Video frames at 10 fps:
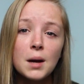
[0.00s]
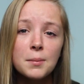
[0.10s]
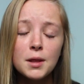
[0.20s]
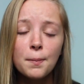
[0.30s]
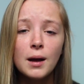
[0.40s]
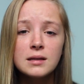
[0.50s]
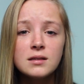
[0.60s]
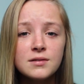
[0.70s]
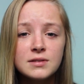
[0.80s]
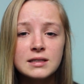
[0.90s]
But the
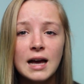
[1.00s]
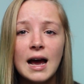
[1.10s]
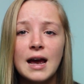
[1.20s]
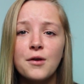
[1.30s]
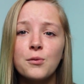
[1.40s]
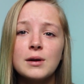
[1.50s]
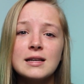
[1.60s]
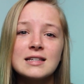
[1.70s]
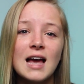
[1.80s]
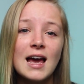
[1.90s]
positive side
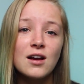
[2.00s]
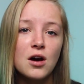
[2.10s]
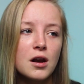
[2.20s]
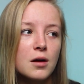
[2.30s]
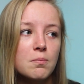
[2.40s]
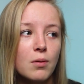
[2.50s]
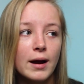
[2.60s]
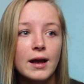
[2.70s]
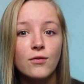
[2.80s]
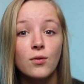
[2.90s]
was I got a
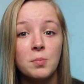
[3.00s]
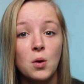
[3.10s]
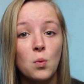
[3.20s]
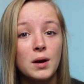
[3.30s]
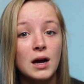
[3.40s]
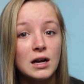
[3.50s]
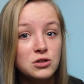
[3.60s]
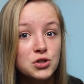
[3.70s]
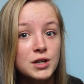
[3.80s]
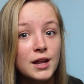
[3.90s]
break from the
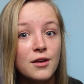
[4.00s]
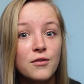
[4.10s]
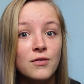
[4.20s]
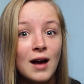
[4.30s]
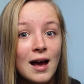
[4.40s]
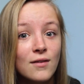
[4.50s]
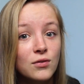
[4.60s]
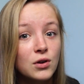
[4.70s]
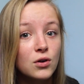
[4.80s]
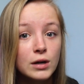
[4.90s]

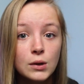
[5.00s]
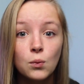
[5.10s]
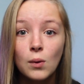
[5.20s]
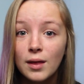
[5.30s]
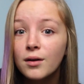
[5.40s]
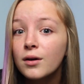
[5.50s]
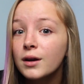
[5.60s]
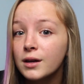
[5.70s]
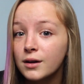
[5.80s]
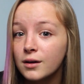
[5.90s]
105-degree weather
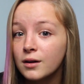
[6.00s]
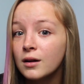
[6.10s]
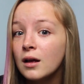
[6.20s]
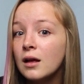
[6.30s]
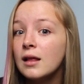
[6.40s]
here.